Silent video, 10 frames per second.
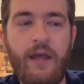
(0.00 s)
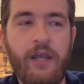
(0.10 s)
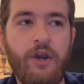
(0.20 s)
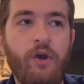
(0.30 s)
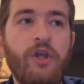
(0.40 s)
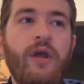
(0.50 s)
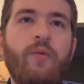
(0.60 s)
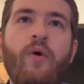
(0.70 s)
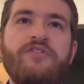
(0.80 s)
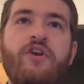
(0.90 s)
you know you, it
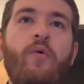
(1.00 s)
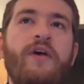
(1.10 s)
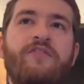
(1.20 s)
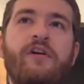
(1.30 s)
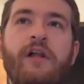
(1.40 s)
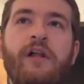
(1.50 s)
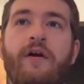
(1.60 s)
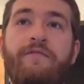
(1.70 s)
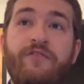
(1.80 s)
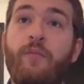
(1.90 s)
wasn't always clear
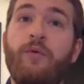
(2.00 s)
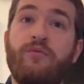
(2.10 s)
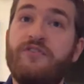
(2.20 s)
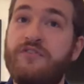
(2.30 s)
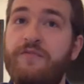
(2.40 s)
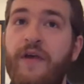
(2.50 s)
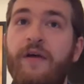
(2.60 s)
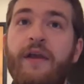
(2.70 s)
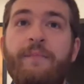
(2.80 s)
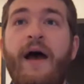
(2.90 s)
if someone was a
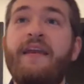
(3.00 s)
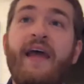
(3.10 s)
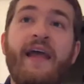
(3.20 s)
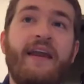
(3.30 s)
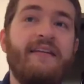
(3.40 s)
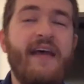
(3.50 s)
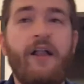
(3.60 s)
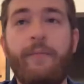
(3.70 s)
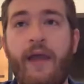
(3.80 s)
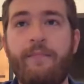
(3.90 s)
civilian by day and a
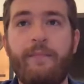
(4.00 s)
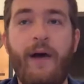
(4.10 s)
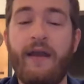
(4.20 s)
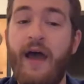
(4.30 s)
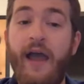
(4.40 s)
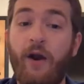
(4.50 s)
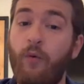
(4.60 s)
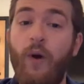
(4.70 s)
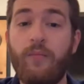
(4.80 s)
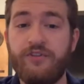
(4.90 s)
taliban by night or
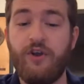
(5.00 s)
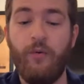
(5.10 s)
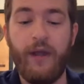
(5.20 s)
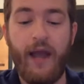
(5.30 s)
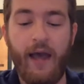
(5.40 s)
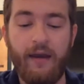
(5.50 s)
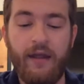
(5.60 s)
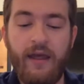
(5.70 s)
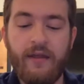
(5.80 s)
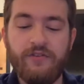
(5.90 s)
what was going on
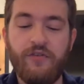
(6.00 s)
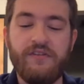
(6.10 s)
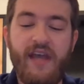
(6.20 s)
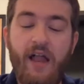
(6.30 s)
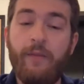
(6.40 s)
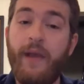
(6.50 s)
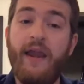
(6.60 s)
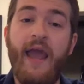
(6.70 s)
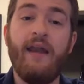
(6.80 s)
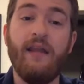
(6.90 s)
so the
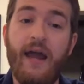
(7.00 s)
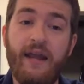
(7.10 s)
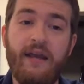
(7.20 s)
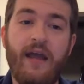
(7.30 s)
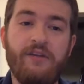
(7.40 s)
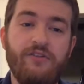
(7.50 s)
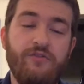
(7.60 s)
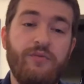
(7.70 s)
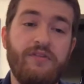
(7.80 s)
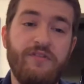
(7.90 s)
taliban had a lot of
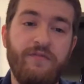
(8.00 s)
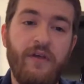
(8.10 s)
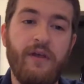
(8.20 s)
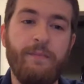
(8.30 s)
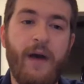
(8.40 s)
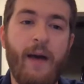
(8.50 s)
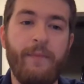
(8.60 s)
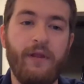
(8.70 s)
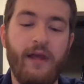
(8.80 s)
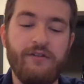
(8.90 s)
connections with the civilian
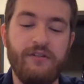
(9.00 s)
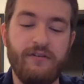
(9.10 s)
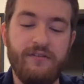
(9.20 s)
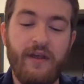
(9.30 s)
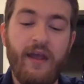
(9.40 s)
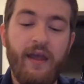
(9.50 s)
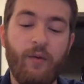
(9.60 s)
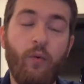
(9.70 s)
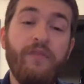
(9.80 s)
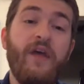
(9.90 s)
populations
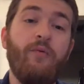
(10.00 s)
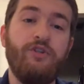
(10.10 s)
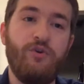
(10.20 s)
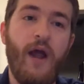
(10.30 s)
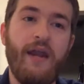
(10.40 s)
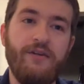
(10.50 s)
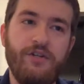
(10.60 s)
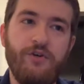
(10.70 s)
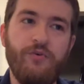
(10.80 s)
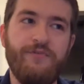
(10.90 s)
and what they would try to
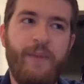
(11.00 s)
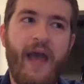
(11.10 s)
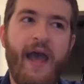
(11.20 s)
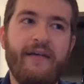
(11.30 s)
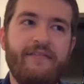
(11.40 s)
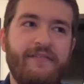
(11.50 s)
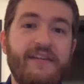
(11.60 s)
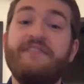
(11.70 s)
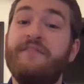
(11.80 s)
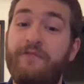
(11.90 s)
do is pass
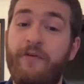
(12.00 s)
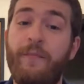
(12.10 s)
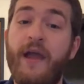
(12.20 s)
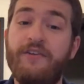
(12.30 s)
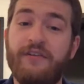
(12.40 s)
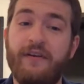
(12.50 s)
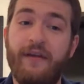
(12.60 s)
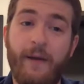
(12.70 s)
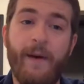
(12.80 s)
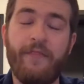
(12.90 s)
disinformation
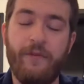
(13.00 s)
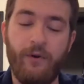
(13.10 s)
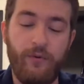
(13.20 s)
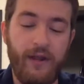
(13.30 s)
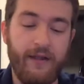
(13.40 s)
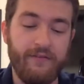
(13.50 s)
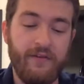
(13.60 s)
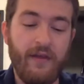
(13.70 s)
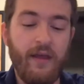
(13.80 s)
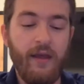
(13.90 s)
about the marines
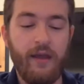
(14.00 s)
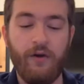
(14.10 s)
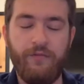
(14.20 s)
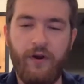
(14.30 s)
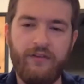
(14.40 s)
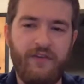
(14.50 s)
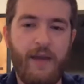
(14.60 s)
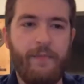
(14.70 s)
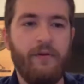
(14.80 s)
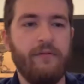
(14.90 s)
you know for
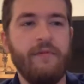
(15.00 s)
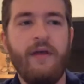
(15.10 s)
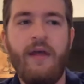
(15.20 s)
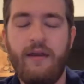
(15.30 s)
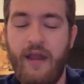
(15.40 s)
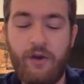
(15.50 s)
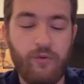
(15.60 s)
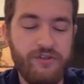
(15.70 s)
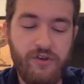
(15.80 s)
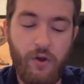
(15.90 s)
example nick
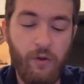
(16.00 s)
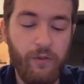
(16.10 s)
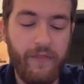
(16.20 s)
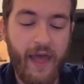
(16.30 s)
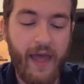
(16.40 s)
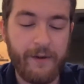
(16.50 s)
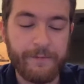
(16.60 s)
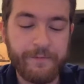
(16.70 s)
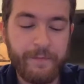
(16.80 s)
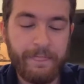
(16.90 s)
was told that
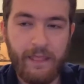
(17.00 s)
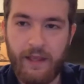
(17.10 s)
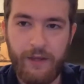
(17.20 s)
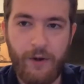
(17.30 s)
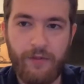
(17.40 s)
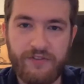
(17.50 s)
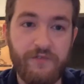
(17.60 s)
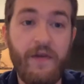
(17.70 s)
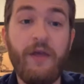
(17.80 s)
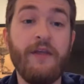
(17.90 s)
you know the
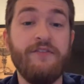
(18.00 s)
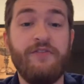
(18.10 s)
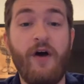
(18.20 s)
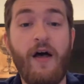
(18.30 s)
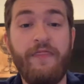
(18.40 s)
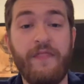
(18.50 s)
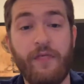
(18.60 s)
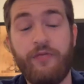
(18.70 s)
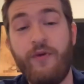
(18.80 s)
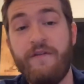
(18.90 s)
civilians thought that the
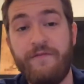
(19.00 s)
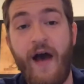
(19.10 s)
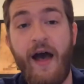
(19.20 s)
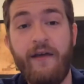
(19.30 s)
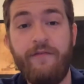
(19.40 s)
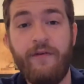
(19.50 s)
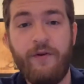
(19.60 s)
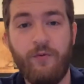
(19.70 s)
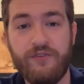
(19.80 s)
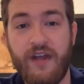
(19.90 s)
3-5
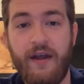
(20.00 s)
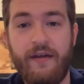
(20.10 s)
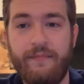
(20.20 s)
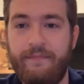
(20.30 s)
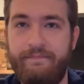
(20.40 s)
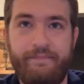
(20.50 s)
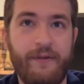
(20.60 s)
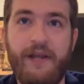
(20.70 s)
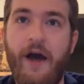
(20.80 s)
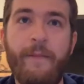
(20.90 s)
was going
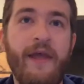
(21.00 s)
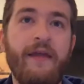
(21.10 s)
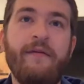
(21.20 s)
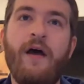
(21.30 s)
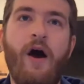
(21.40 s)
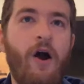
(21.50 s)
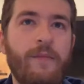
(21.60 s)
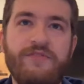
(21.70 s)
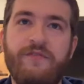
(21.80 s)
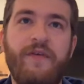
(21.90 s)
to come in
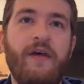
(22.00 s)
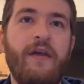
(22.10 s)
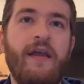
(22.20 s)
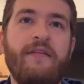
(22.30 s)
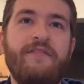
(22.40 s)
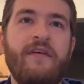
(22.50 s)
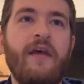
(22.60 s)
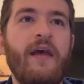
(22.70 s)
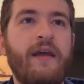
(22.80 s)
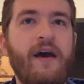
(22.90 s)
harm civilians
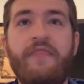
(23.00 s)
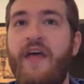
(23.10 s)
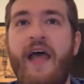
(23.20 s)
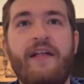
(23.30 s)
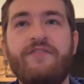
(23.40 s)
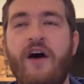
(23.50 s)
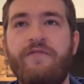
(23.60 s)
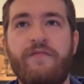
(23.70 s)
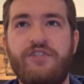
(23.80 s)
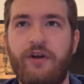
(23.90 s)
cut the heads
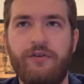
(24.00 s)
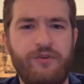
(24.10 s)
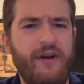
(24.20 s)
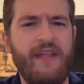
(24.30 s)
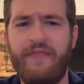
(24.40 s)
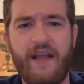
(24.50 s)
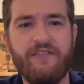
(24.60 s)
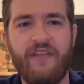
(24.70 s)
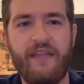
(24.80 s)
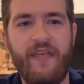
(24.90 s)
off of children and
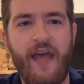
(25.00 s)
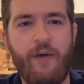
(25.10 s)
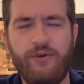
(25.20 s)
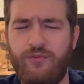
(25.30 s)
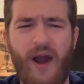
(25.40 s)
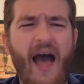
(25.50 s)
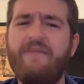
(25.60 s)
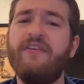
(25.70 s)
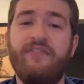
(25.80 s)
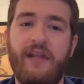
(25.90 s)
things like that, which were
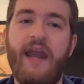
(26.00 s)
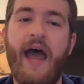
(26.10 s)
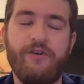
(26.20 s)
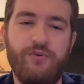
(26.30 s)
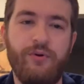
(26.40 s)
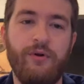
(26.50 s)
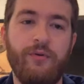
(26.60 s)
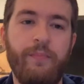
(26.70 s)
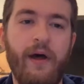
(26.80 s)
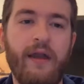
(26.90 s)
obviously not
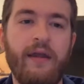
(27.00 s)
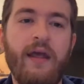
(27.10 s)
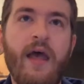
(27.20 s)
true. But